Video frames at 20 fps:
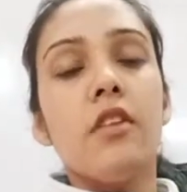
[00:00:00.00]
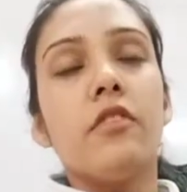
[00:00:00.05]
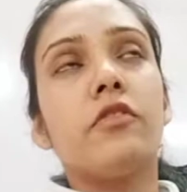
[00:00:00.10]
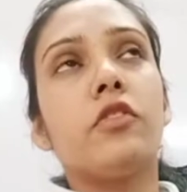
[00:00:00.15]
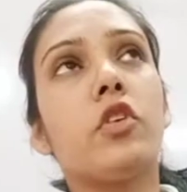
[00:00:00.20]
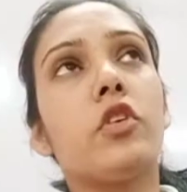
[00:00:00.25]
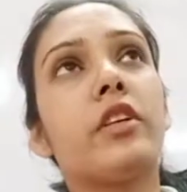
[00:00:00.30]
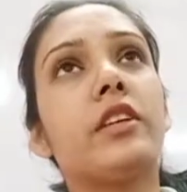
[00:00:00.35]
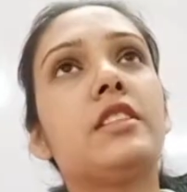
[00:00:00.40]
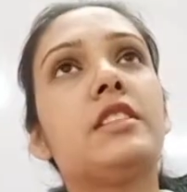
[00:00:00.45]

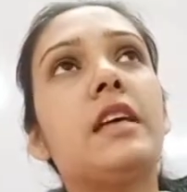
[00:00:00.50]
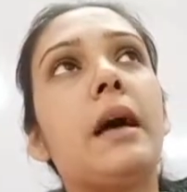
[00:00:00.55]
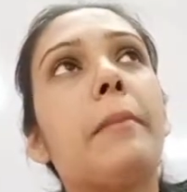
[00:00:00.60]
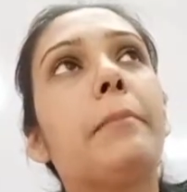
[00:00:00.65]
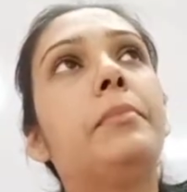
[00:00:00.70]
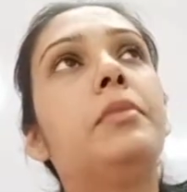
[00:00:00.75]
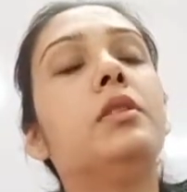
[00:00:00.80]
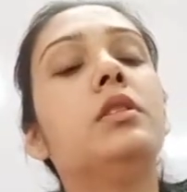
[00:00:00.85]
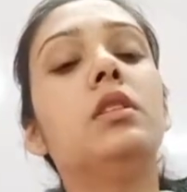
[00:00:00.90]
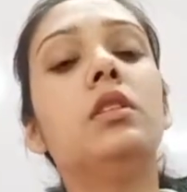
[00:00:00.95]
For
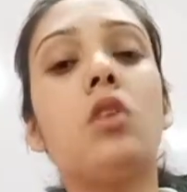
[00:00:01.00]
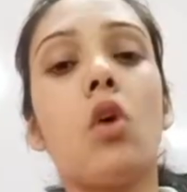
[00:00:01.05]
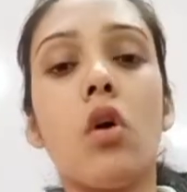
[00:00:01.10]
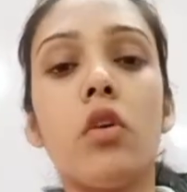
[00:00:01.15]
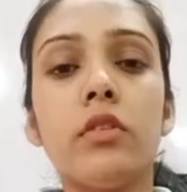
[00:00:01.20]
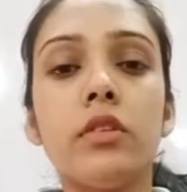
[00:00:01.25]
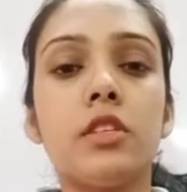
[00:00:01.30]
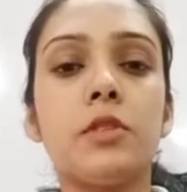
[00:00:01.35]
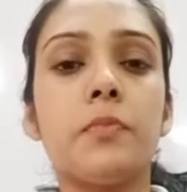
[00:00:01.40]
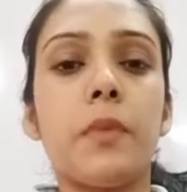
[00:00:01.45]
example,
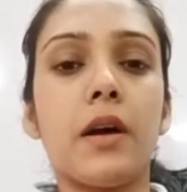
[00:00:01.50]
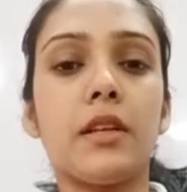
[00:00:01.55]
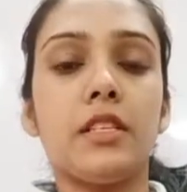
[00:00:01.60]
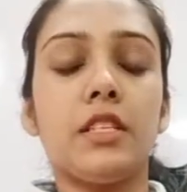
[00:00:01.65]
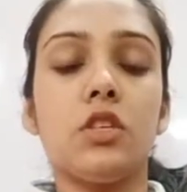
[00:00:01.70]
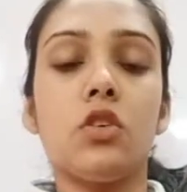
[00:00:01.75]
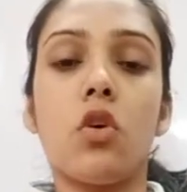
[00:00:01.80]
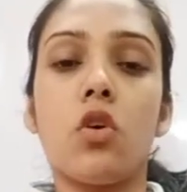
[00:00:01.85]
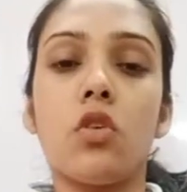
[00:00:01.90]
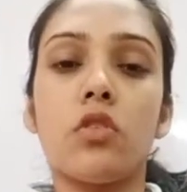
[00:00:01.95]
Congress
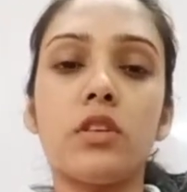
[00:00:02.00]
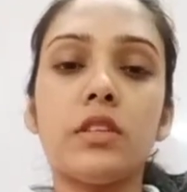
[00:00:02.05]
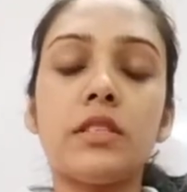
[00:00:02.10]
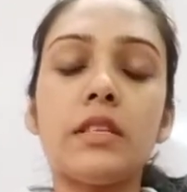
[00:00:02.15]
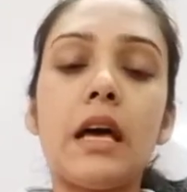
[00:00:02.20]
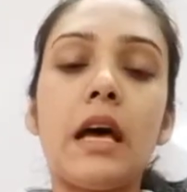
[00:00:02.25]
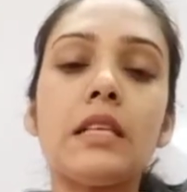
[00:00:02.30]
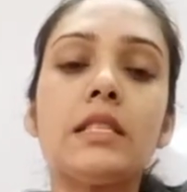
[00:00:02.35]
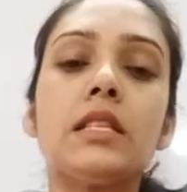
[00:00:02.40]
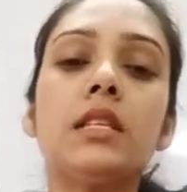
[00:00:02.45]
Party, Congress
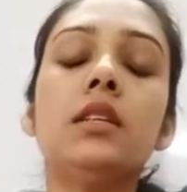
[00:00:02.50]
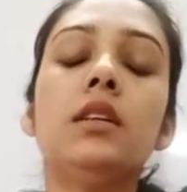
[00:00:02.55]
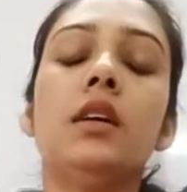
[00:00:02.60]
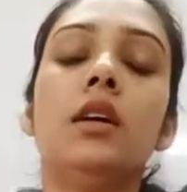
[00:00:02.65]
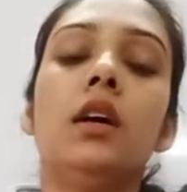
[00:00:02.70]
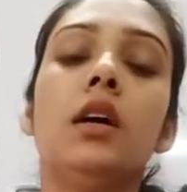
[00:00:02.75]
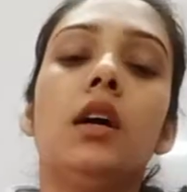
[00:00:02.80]
has a